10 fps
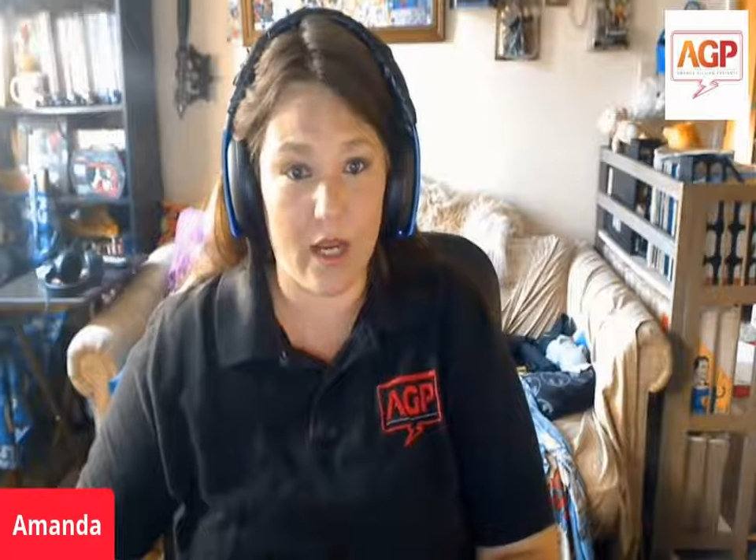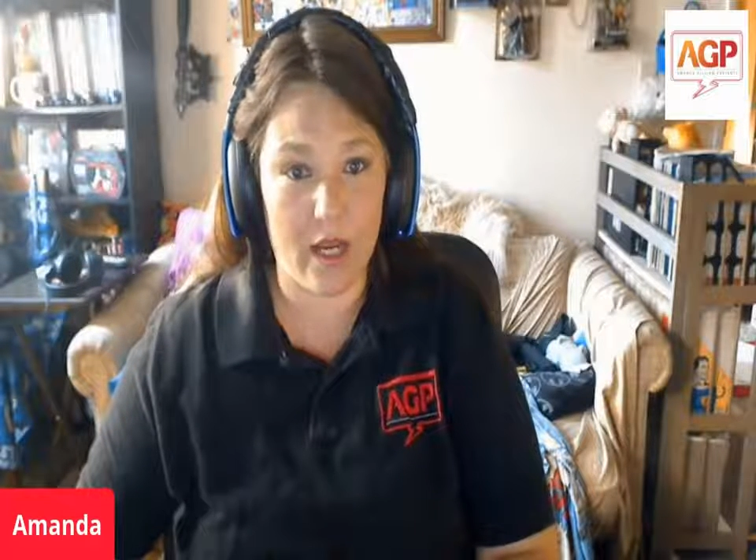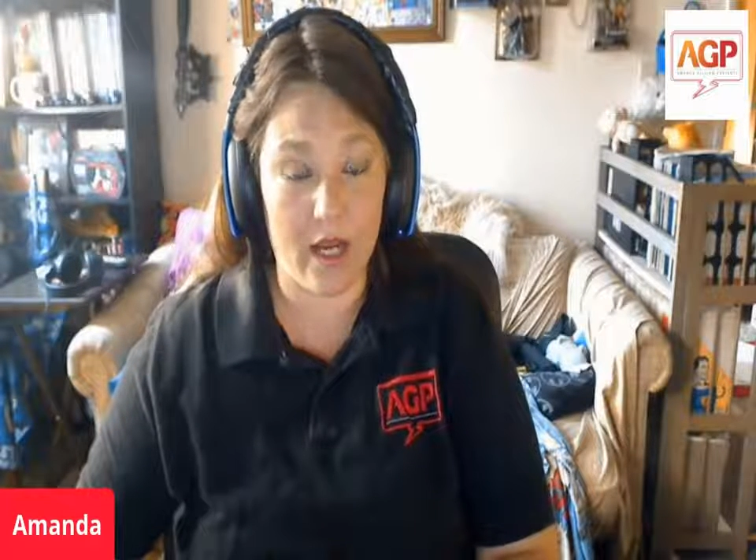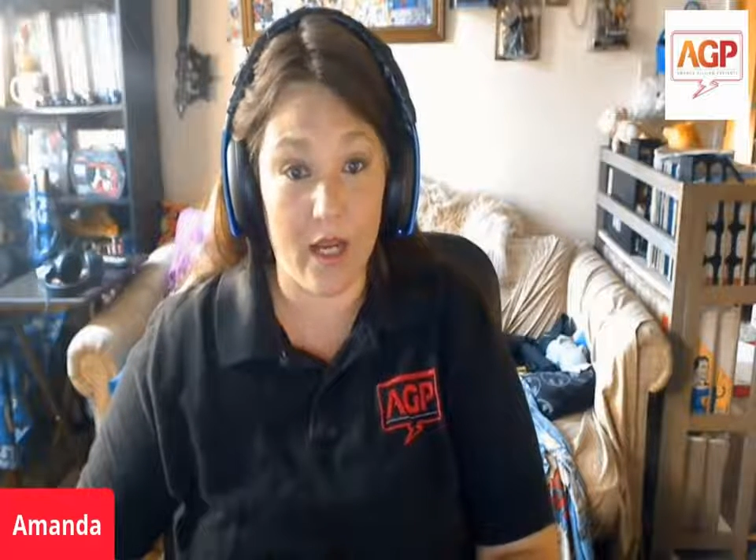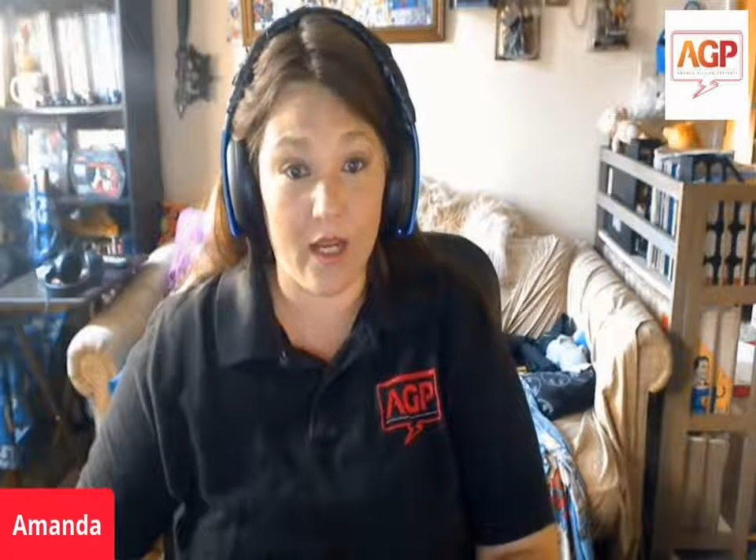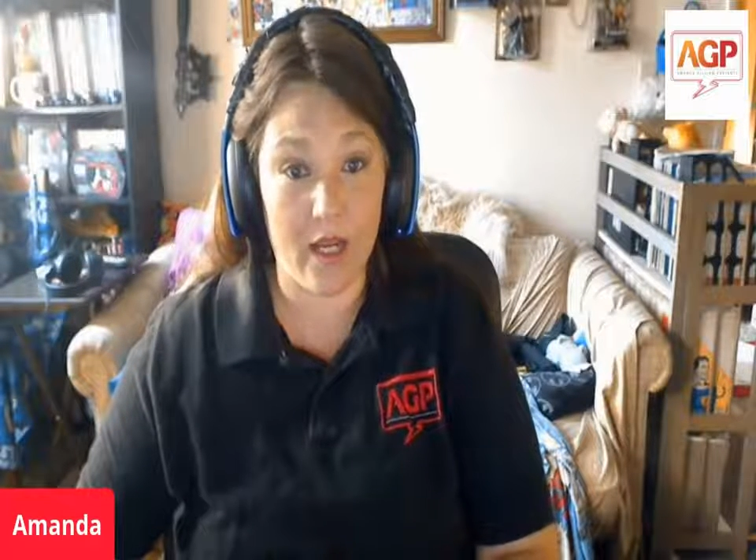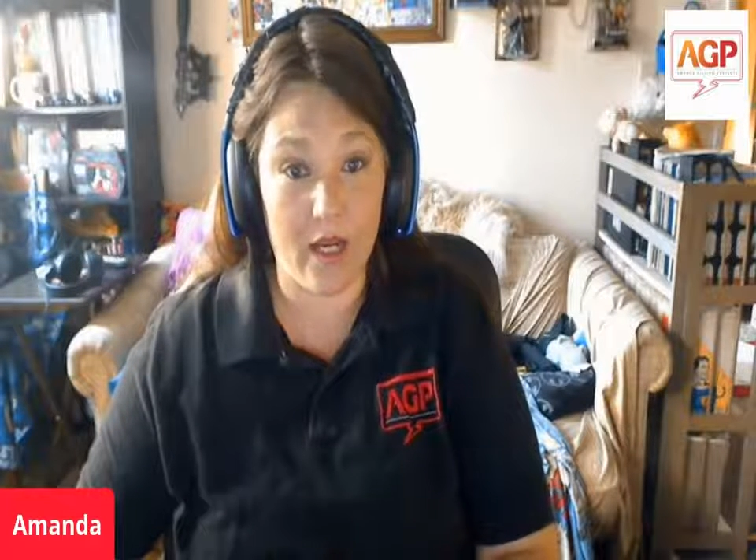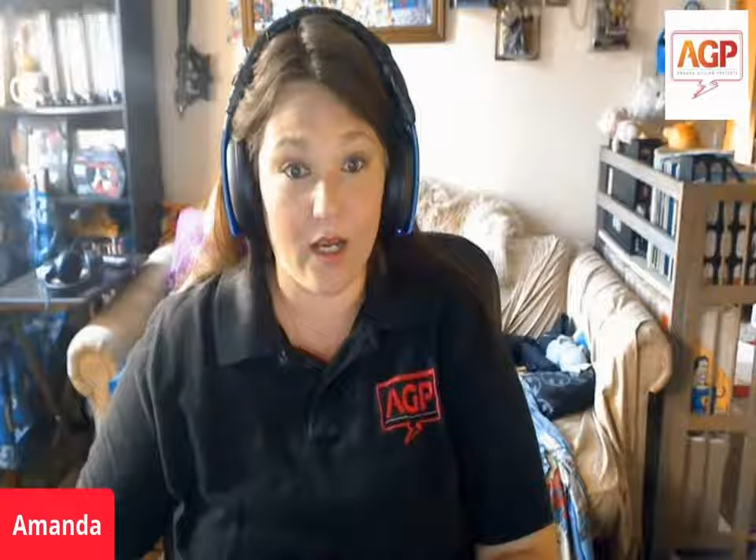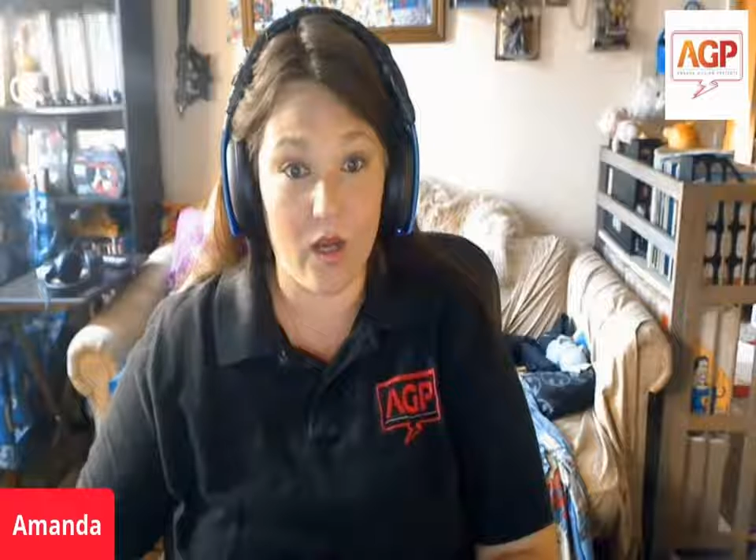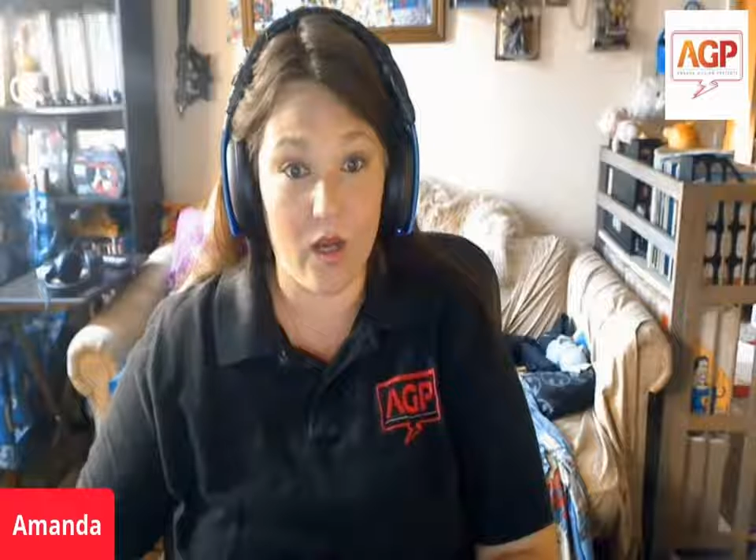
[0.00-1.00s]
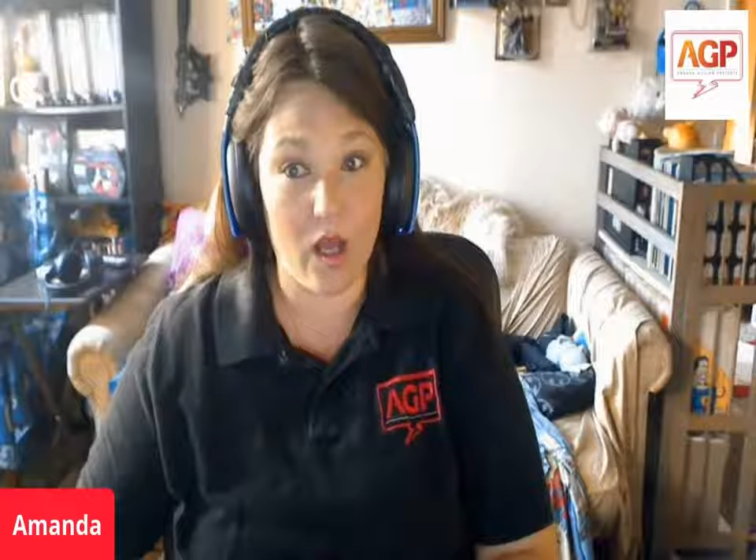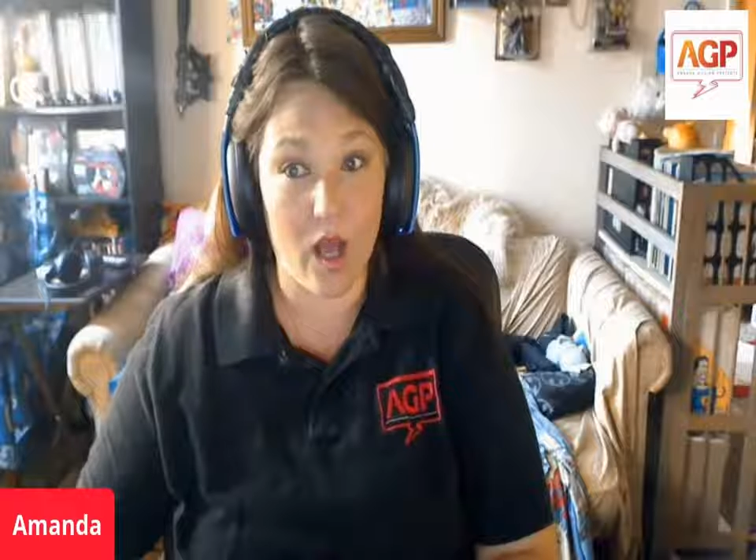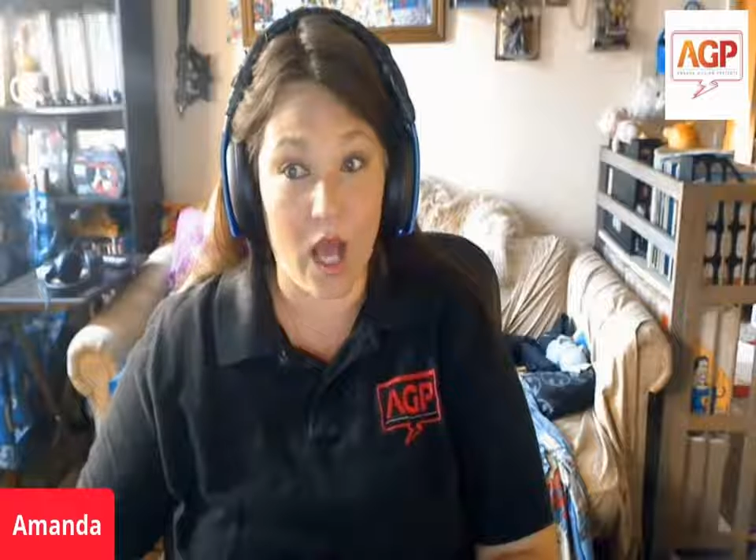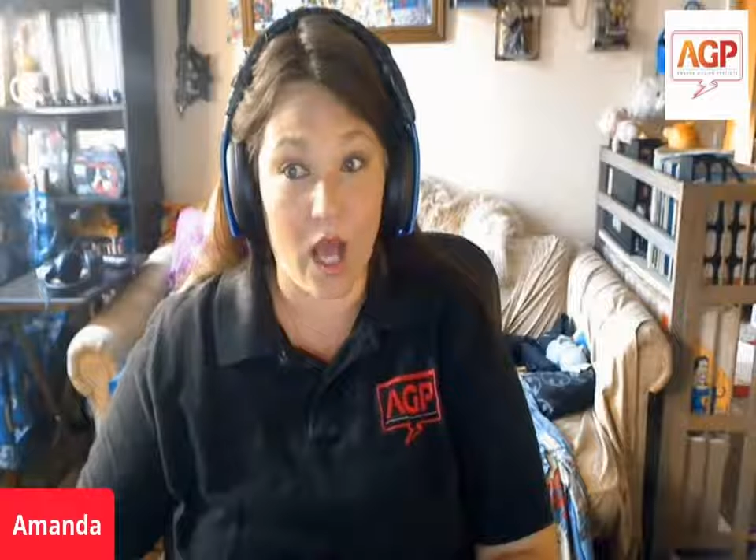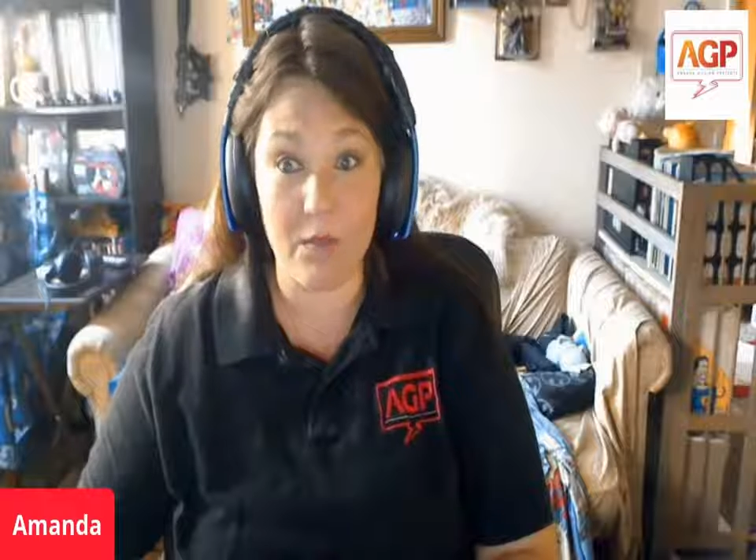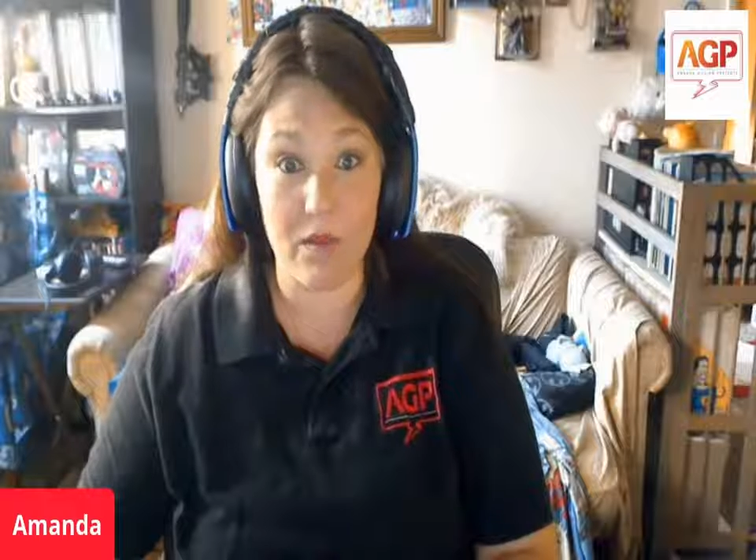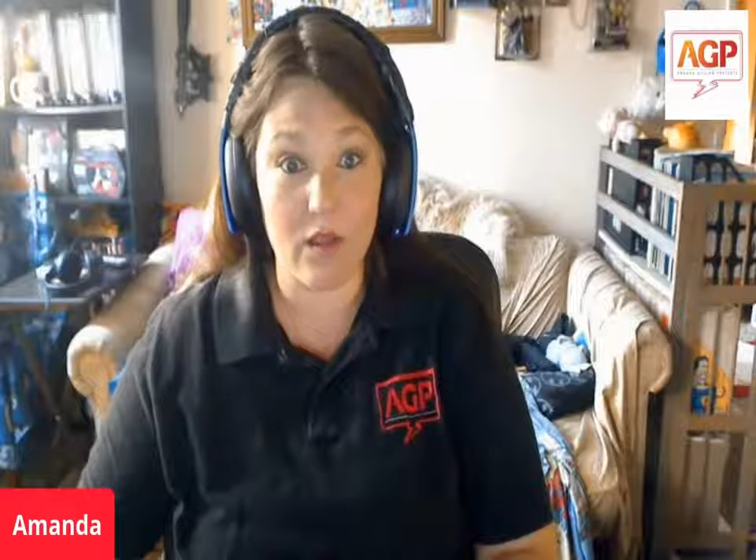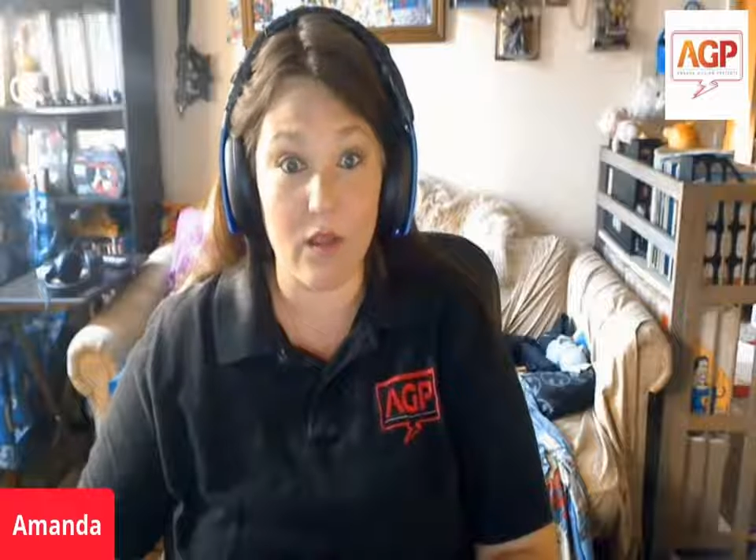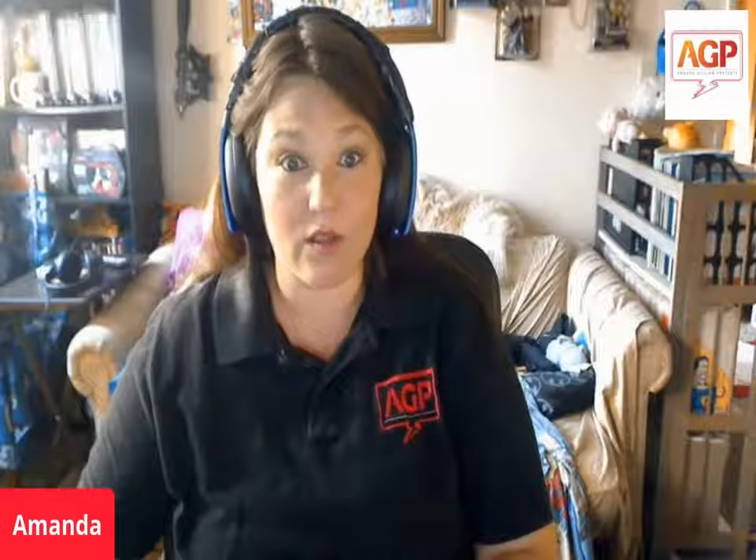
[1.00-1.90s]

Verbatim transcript: And I'm